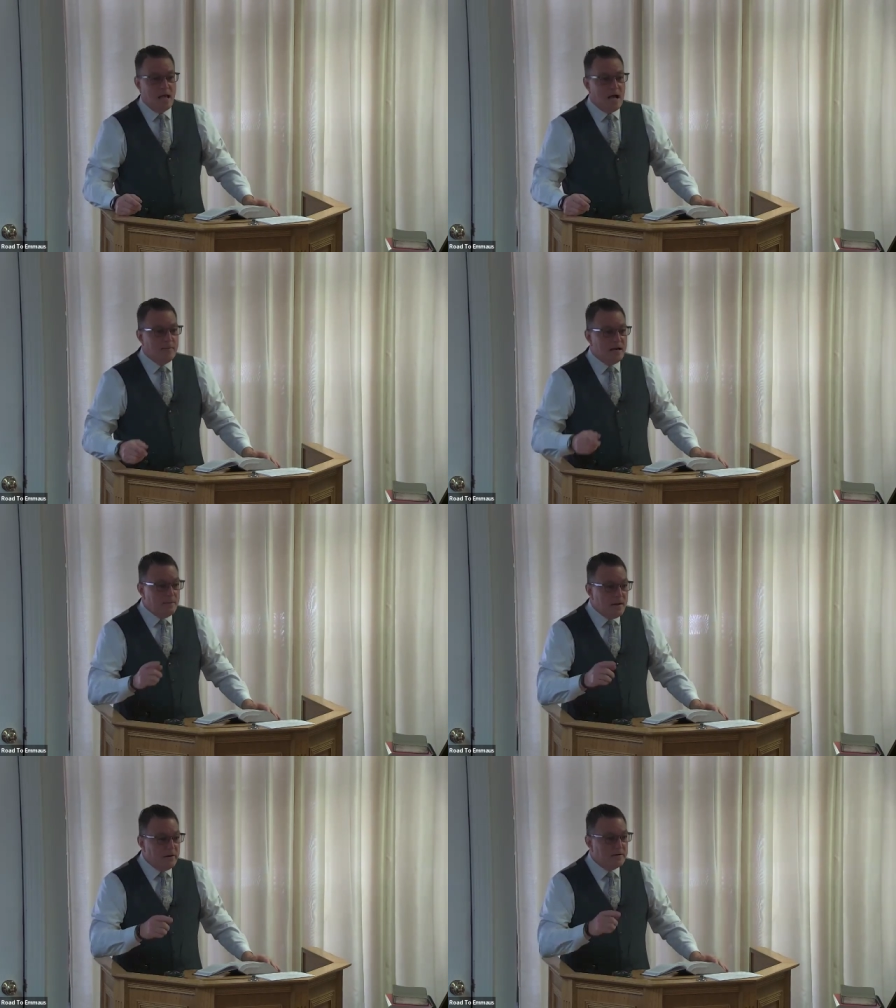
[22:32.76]
How
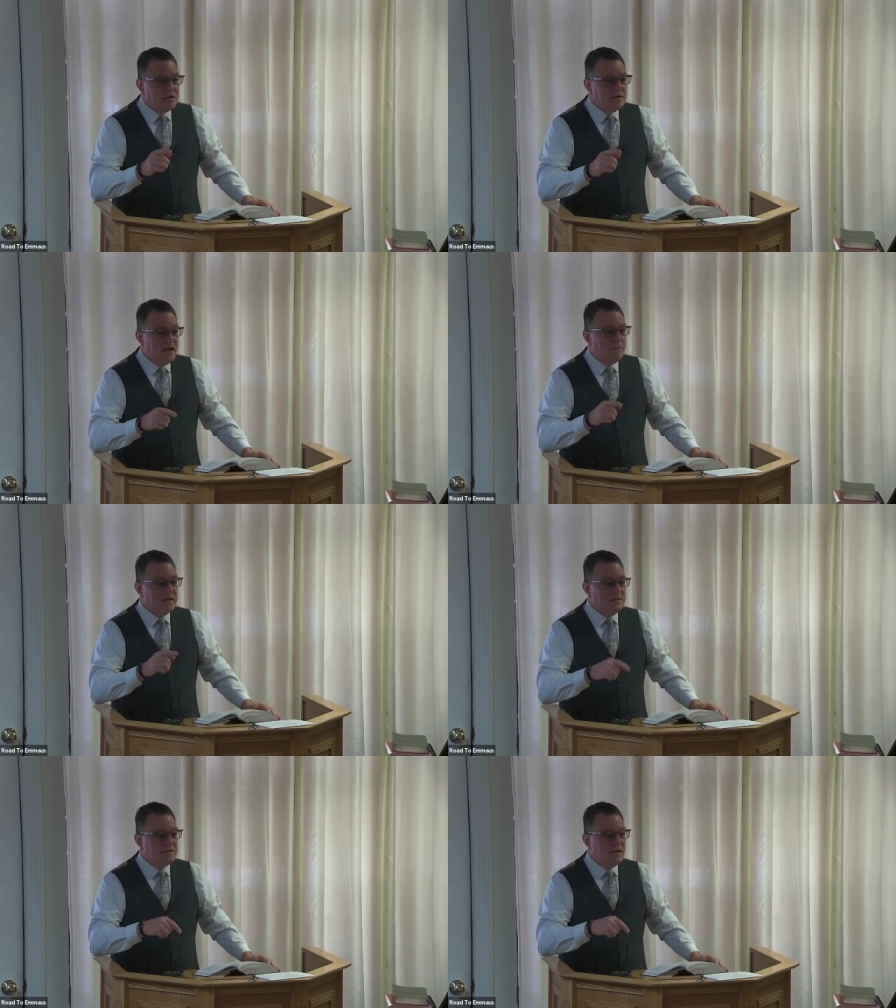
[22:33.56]
many marriages have
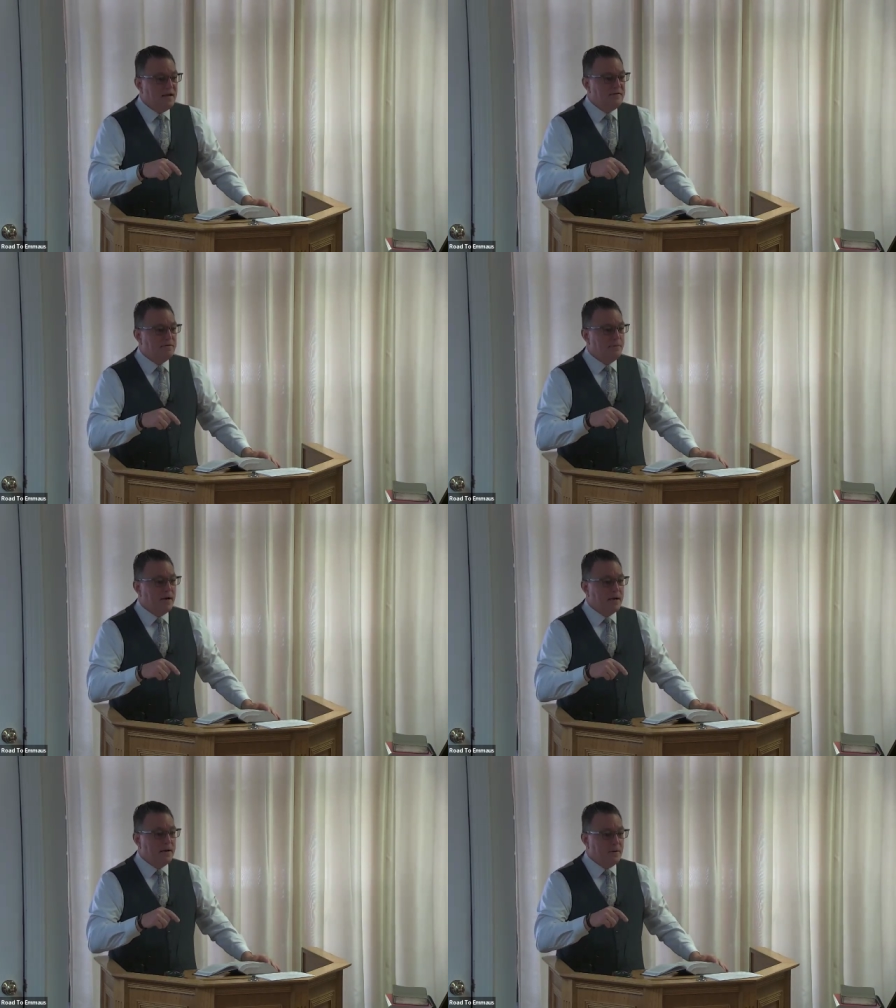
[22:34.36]
been saved
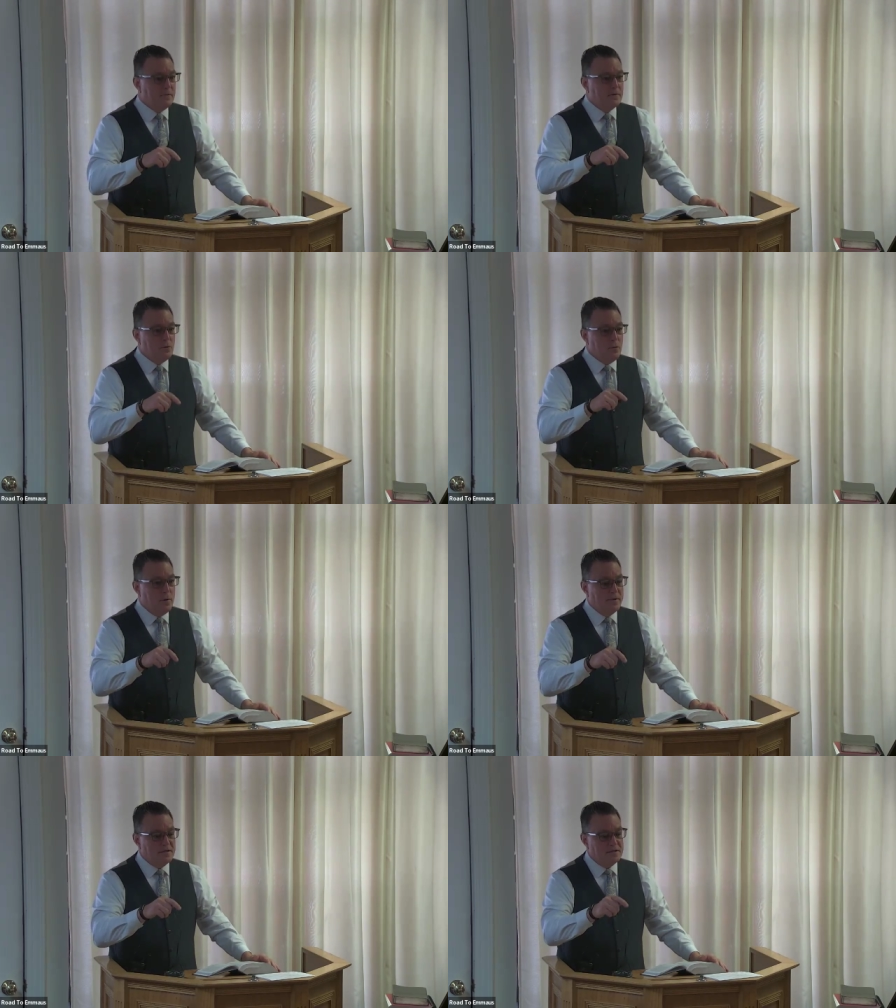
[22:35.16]
by an older
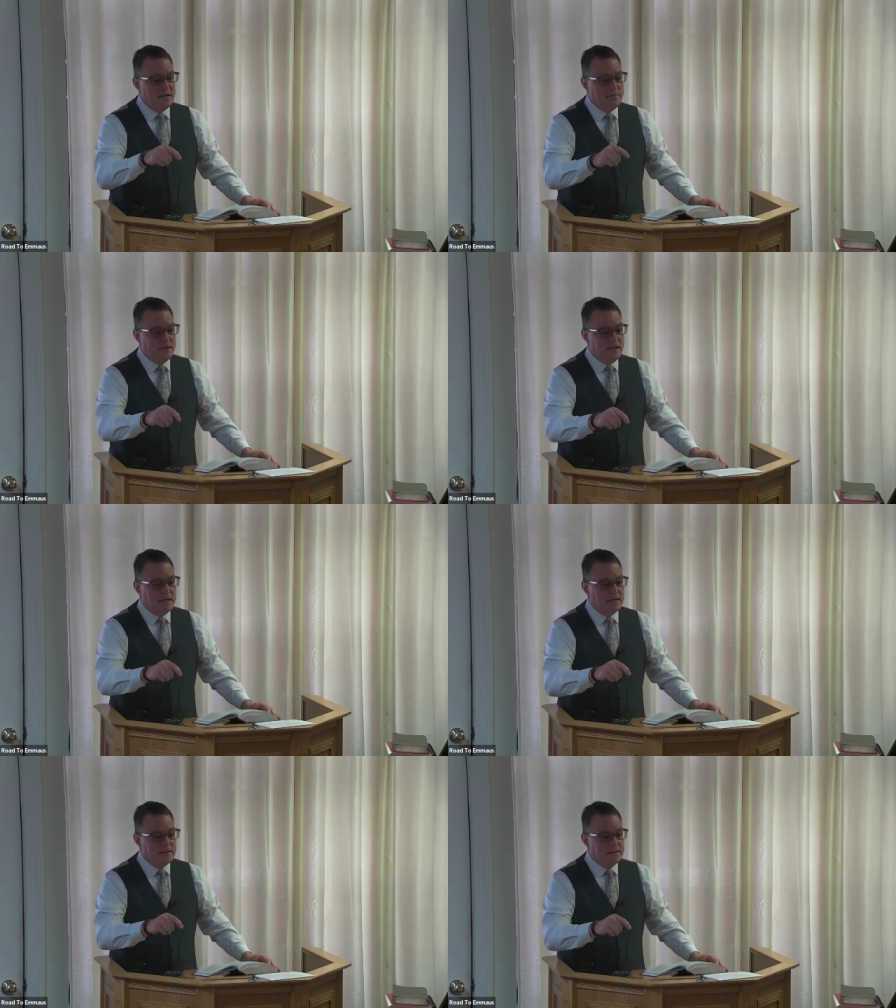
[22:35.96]
woman stepping
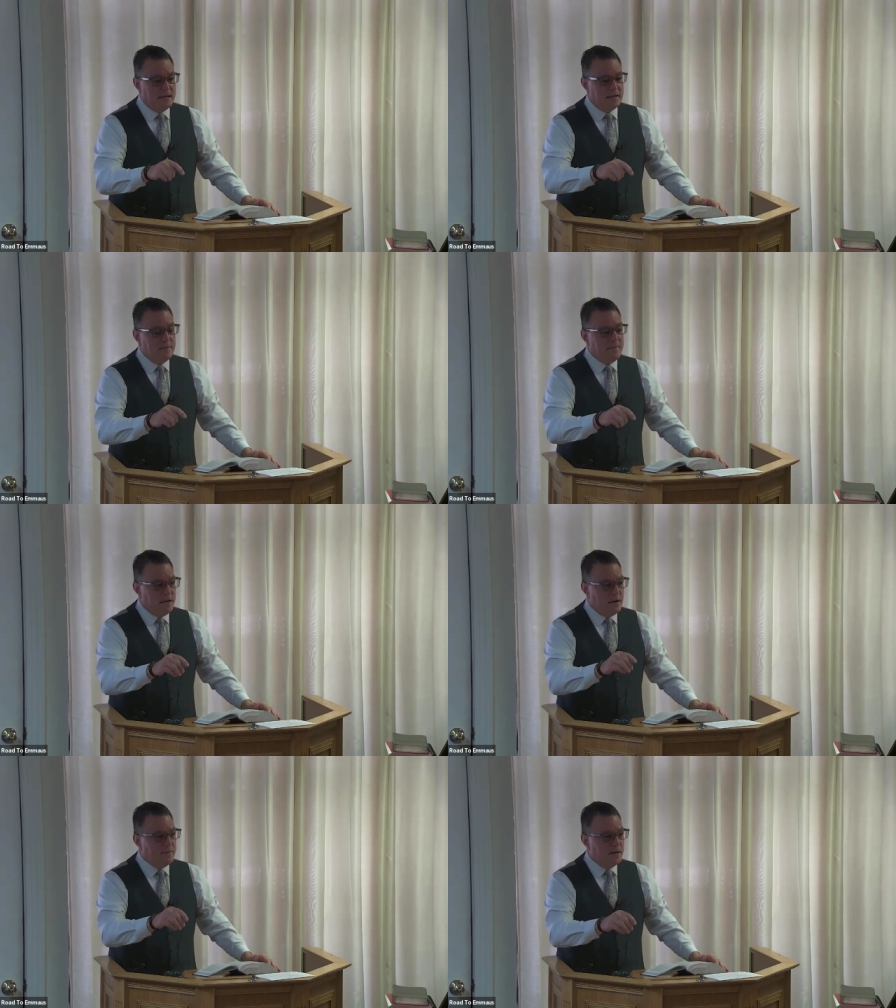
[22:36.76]
in and saying, Let
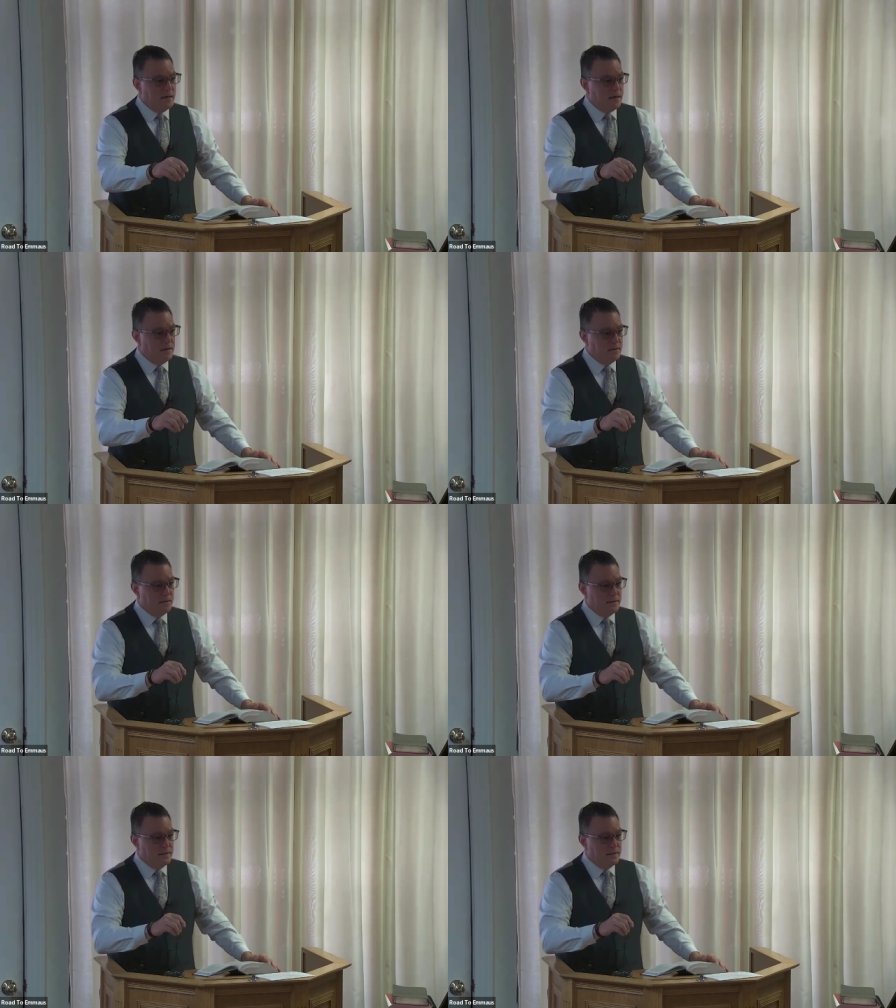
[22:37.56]
me help you, honey?